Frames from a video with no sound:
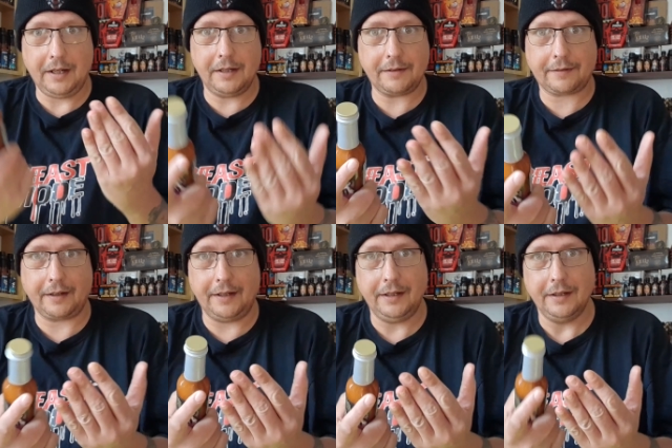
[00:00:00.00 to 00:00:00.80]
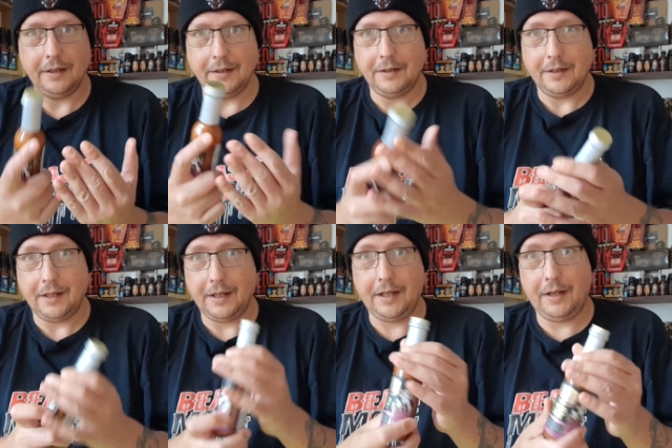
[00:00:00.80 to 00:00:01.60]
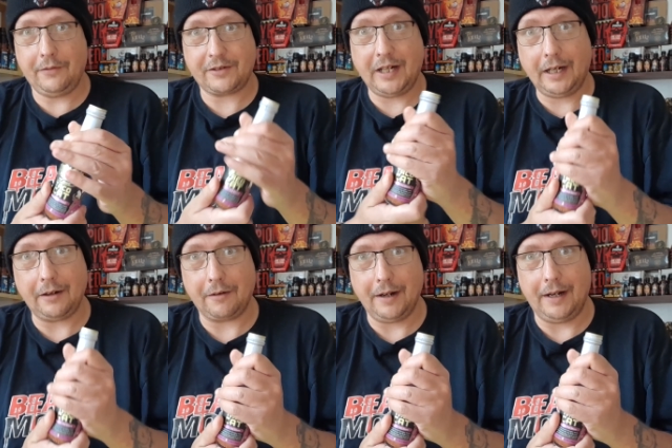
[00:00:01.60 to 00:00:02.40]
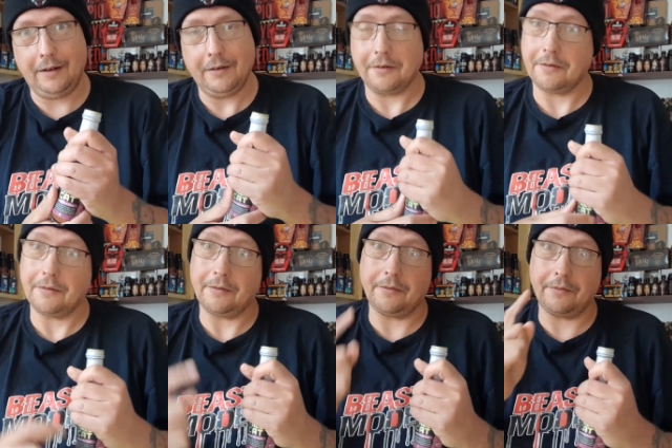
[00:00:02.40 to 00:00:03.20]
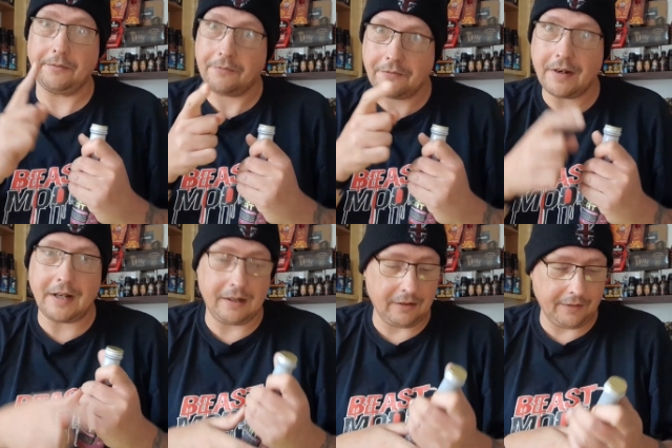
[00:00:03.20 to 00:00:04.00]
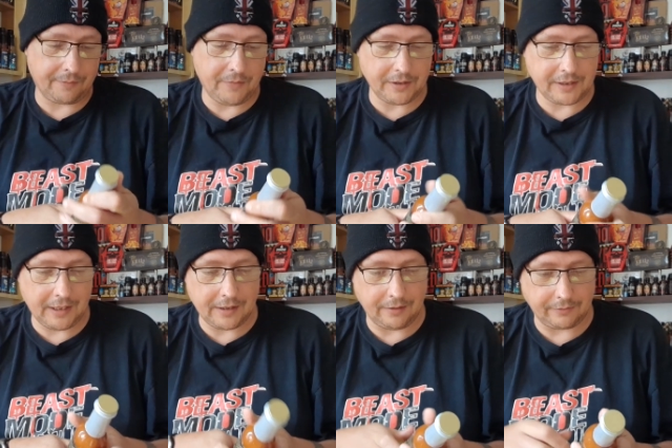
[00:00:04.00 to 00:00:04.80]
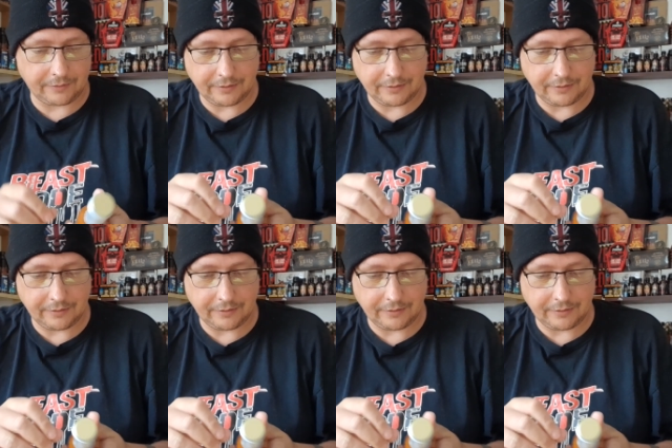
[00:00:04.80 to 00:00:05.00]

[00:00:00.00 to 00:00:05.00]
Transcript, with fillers: and see if Taco Cat really likes my tacos.